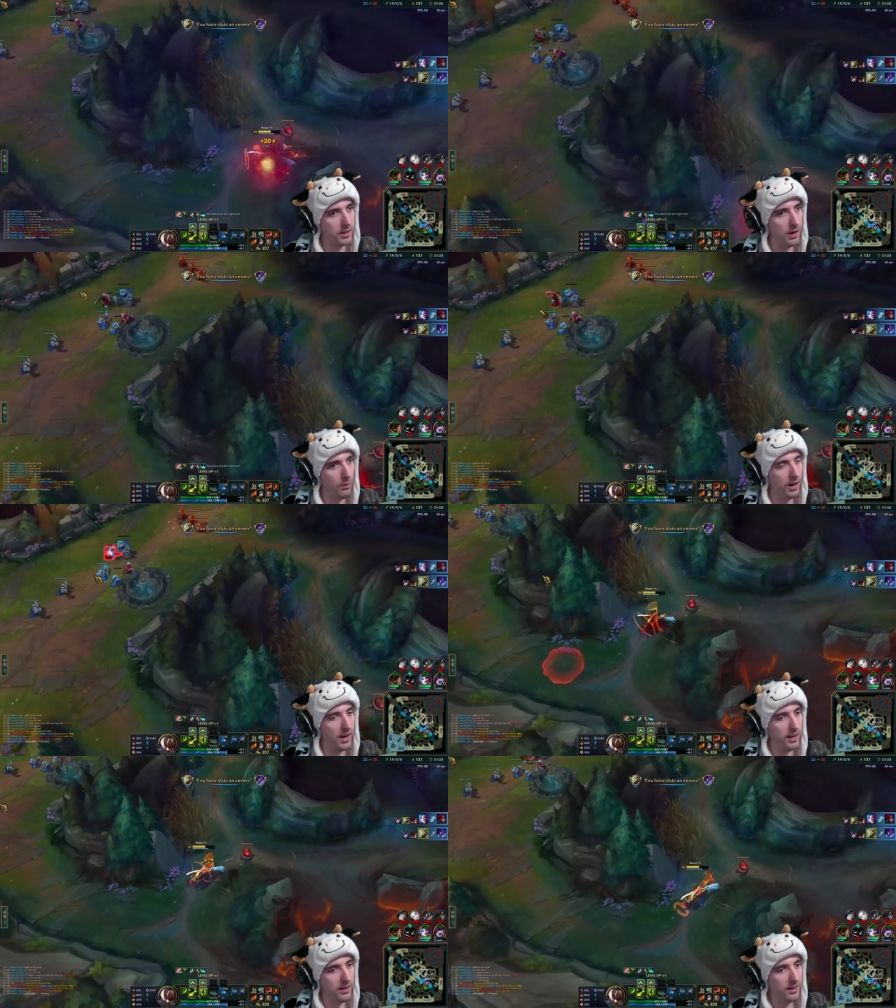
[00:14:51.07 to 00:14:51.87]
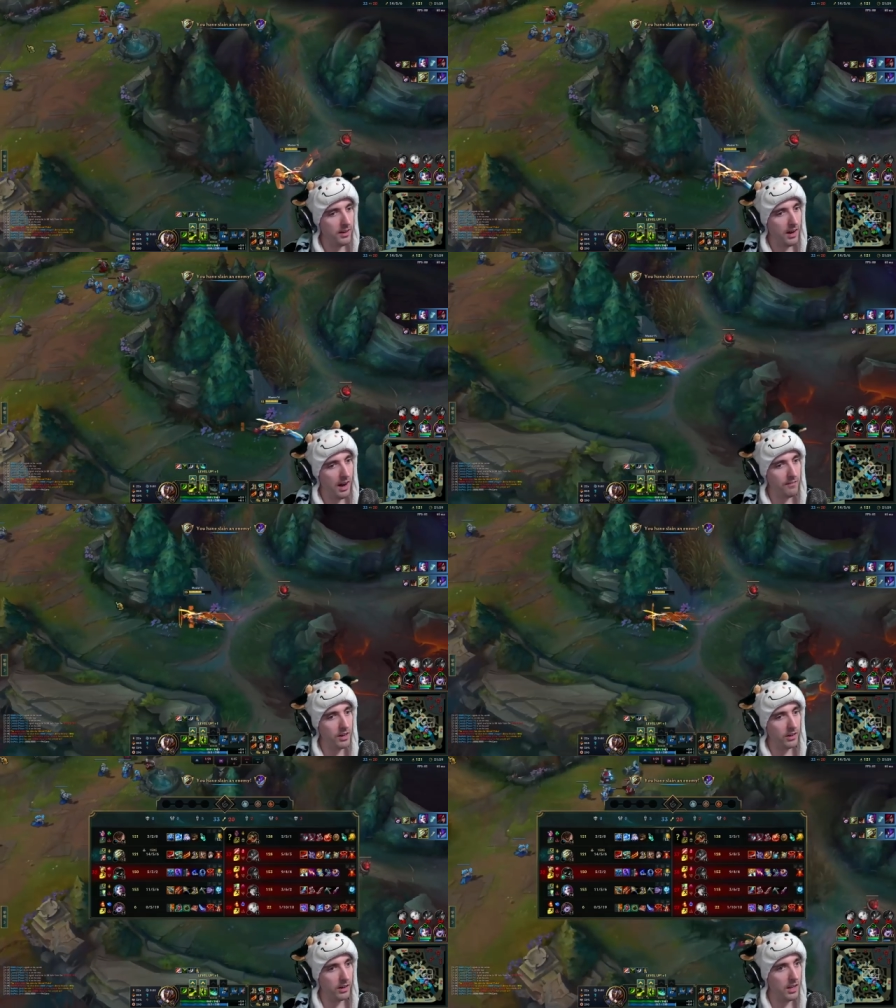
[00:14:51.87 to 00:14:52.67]
you know what? I'm
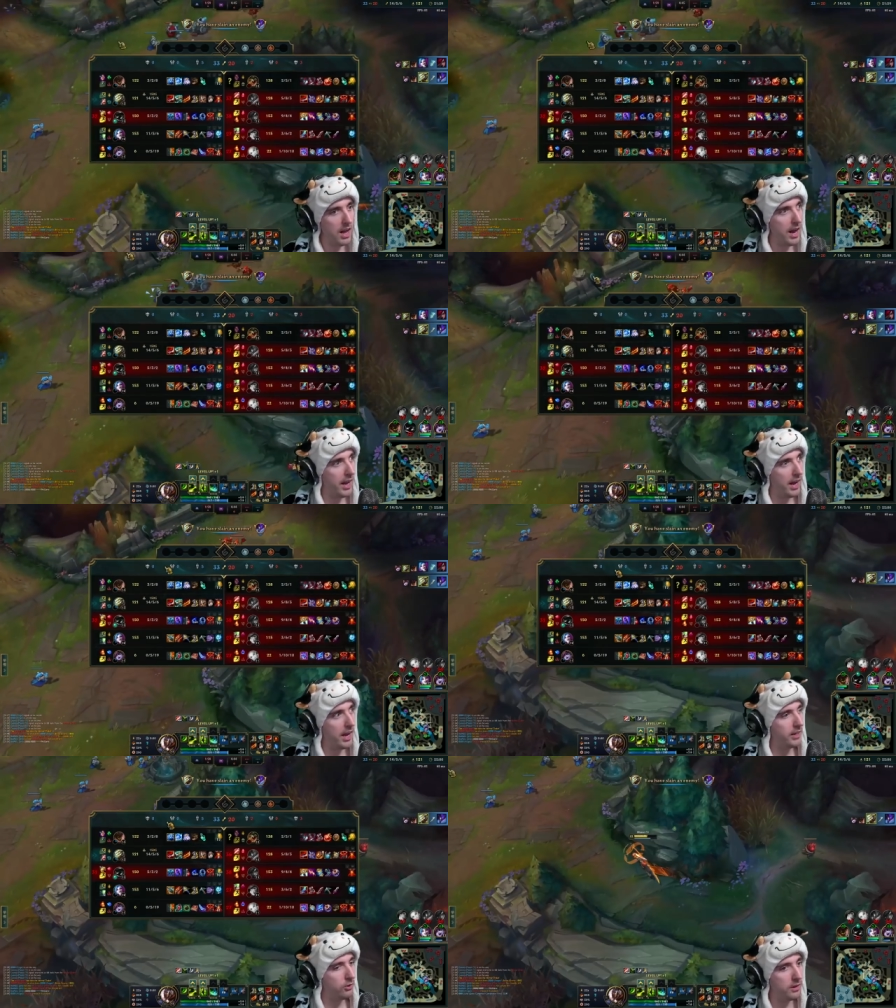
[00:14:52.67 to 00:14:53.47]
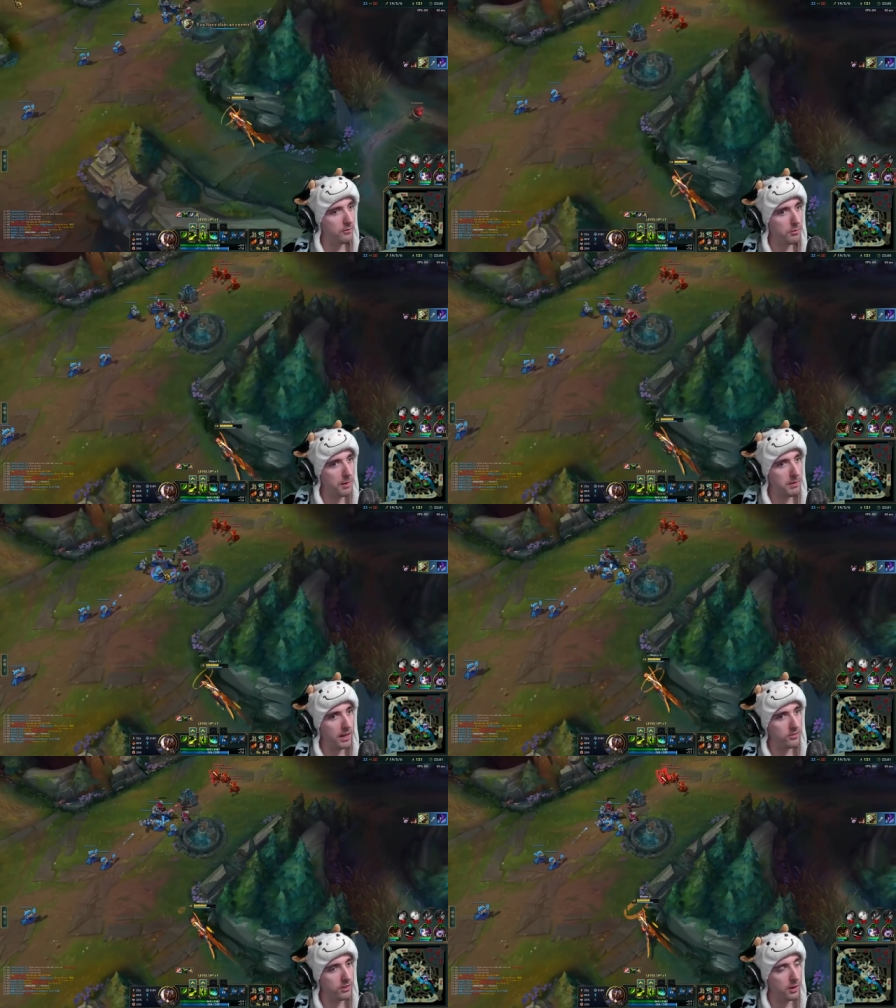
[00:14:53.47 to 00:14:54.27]
not gonna lie, I creamed my
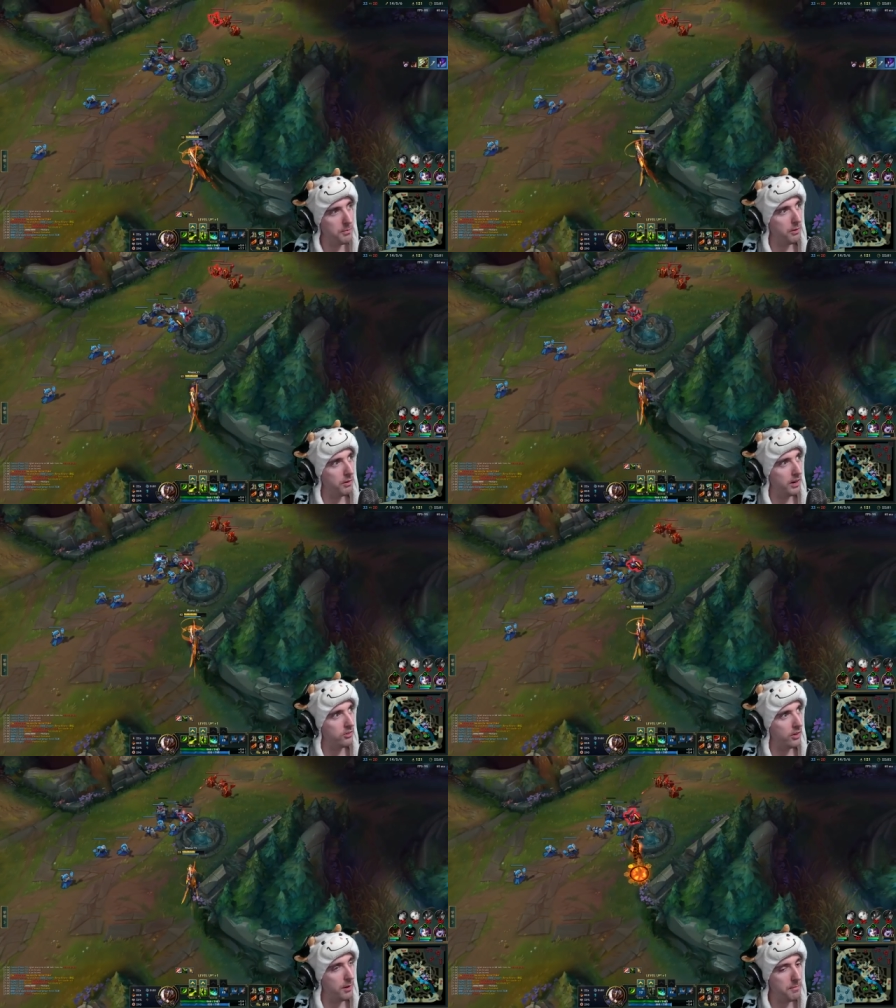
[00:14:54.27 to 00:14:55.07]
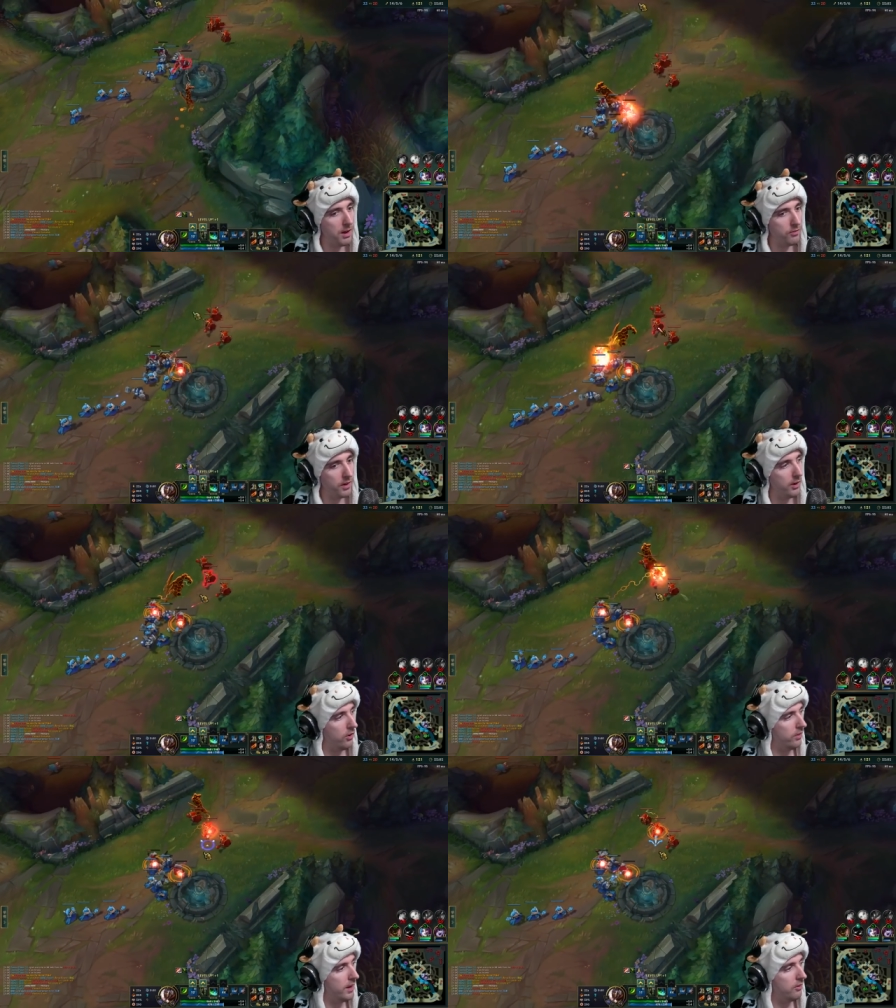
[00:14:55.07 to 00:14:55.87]
pants a little bit when I saw that Malphite
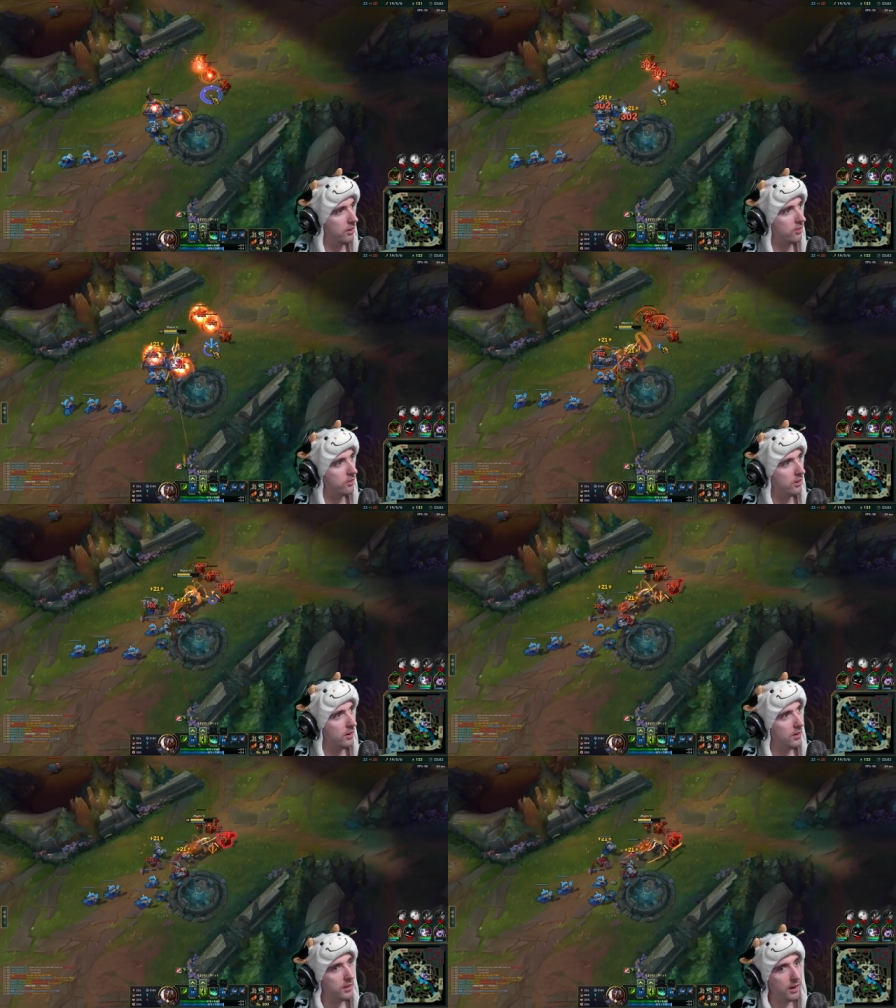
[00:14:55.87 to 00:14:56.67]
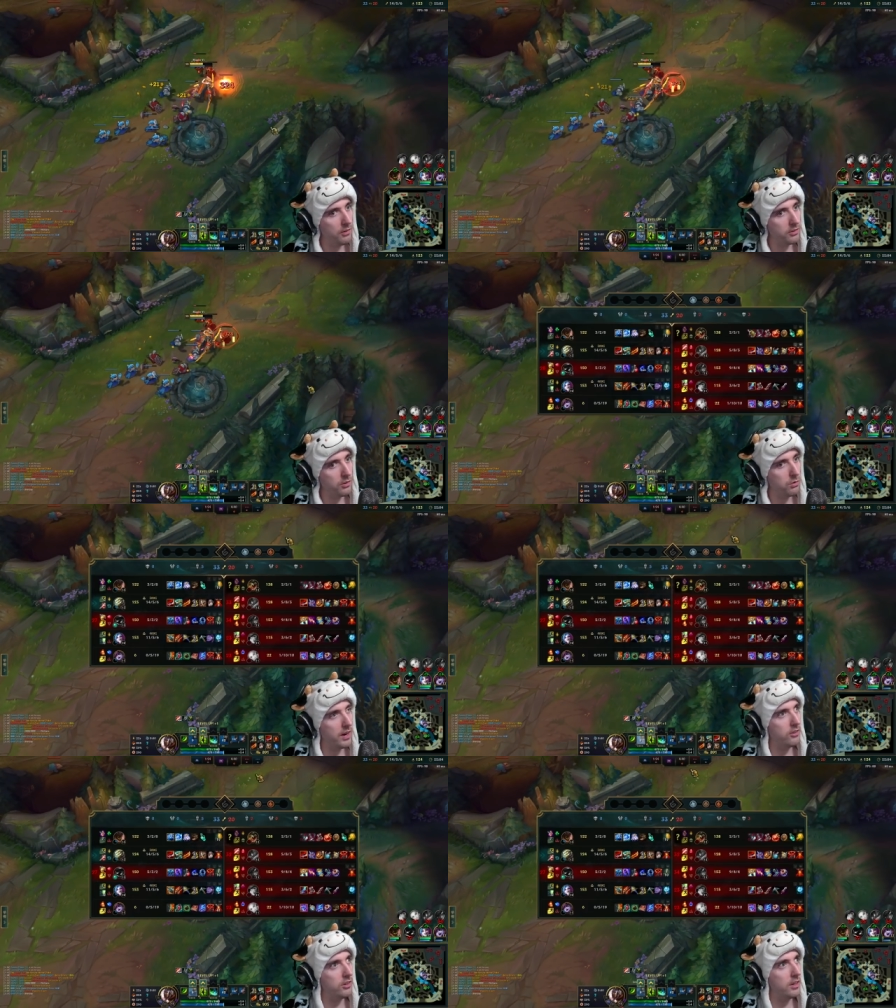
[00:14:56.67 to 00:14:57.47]
ult. That was, that was
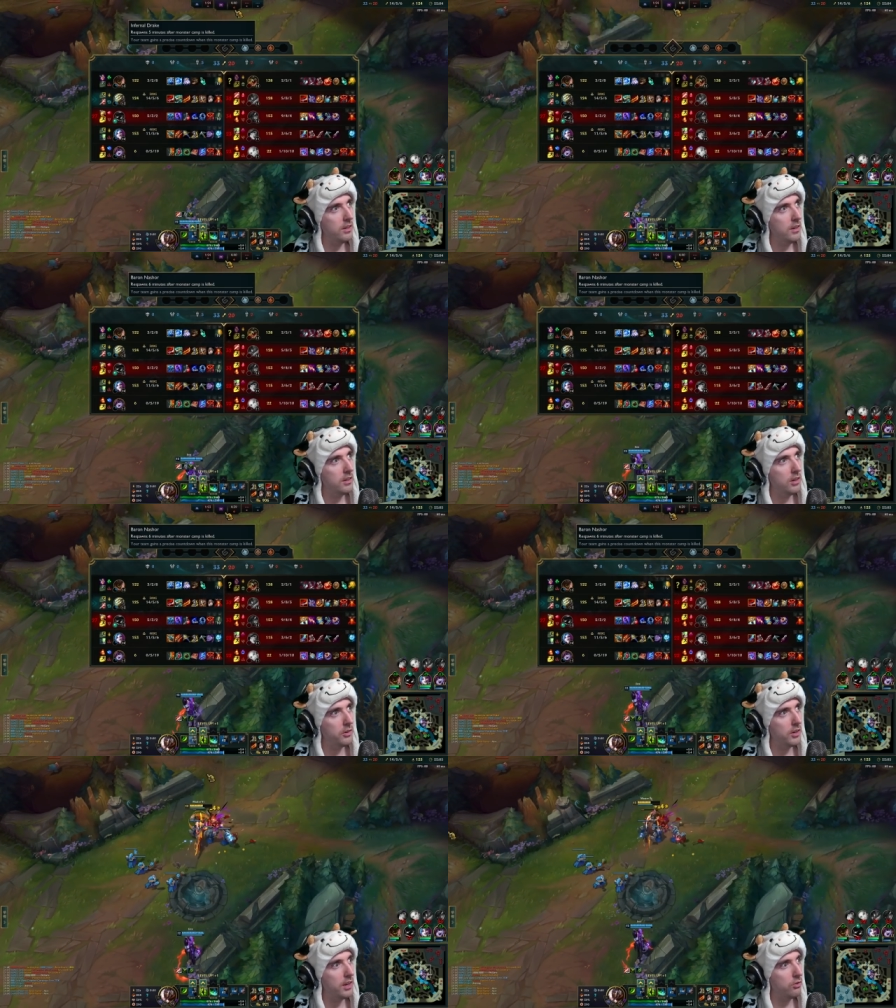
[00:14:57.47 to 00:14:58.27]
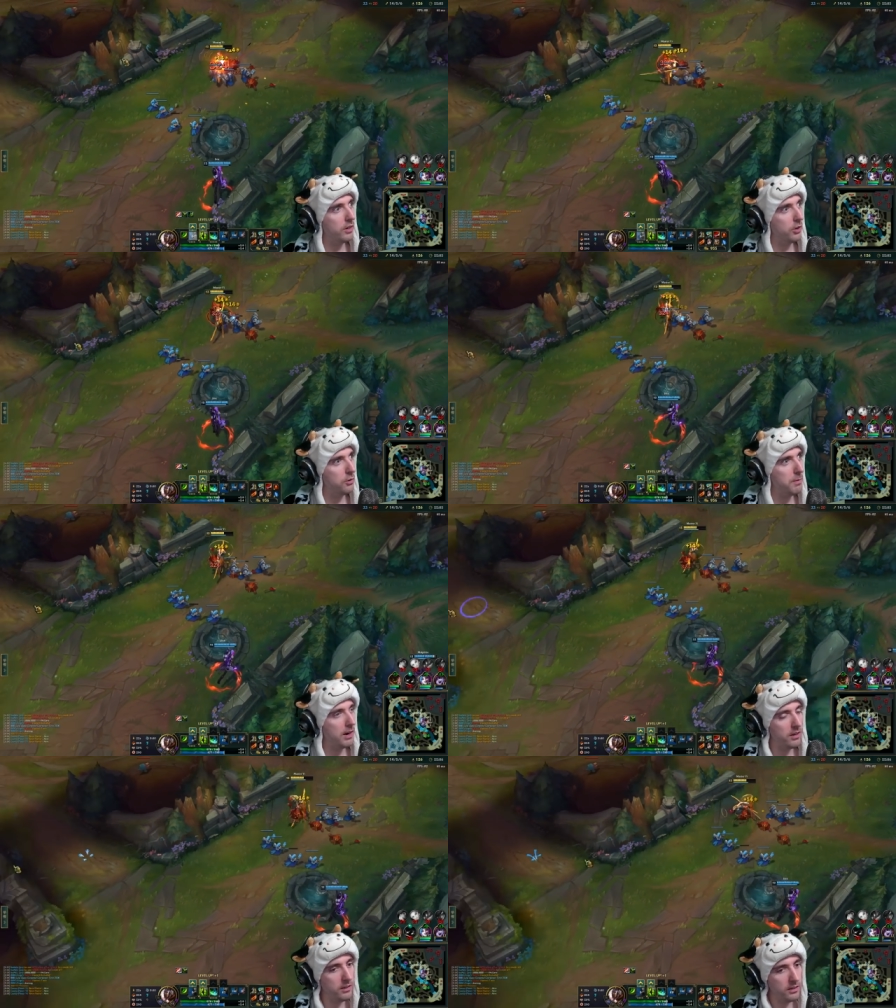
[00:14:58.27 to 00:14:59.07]
crazy. Yo, you guys wanna go do
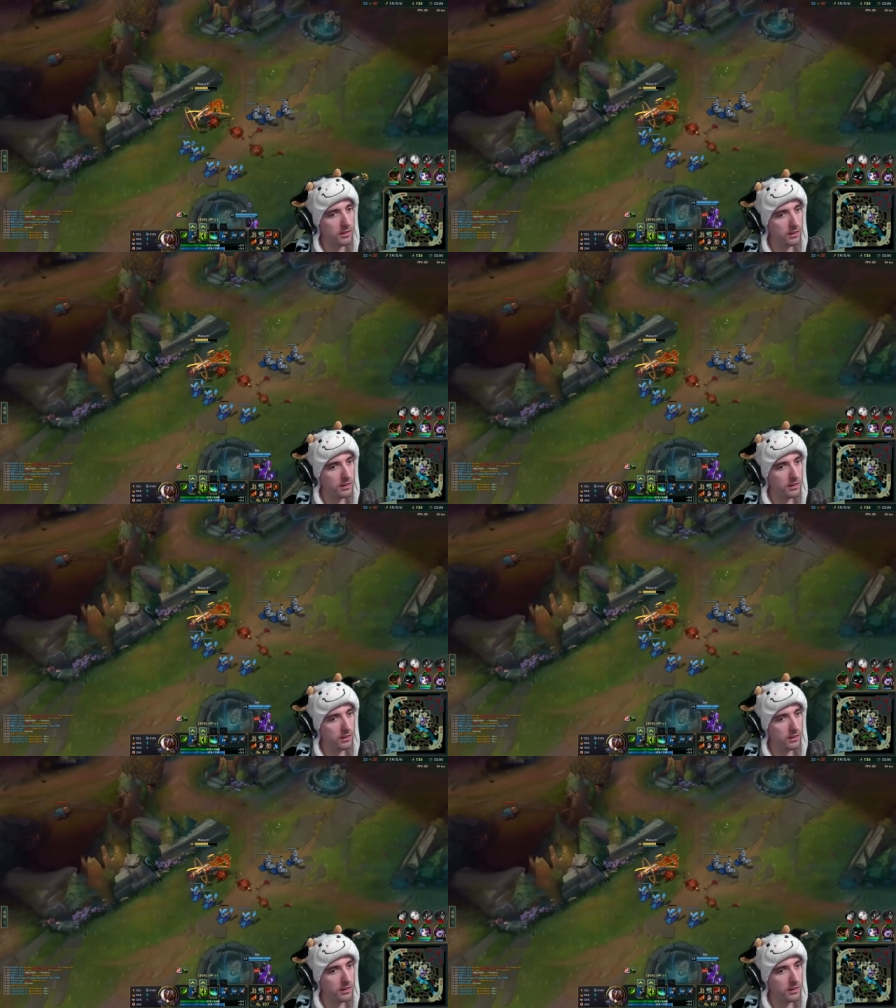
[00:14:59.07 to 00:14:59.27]
Baron?